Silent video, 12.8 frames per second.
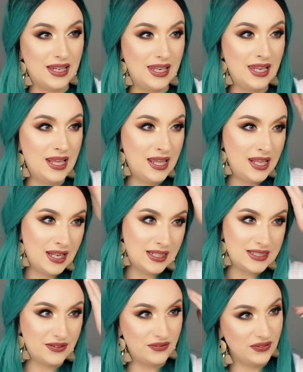
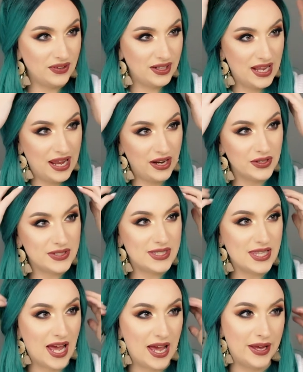little different
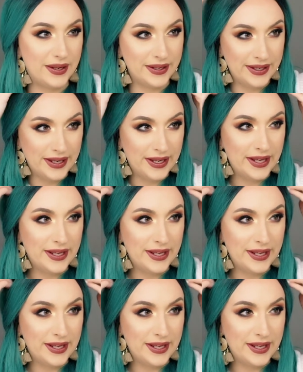hairstyle.